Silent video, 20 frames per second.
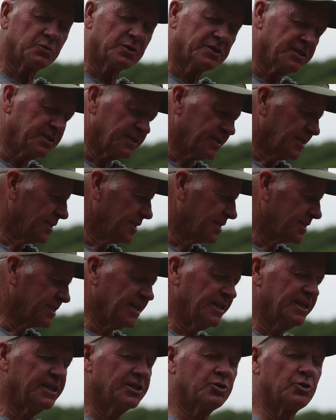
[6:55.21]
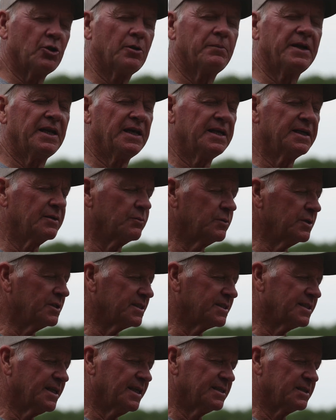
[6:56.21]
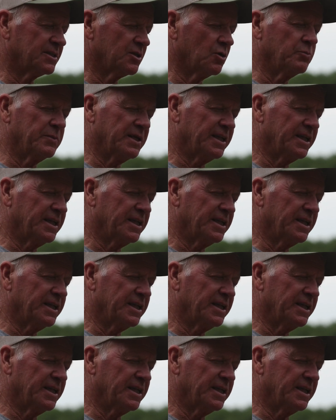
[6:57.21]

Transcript: We couldn't get the seed to germinate. We just had so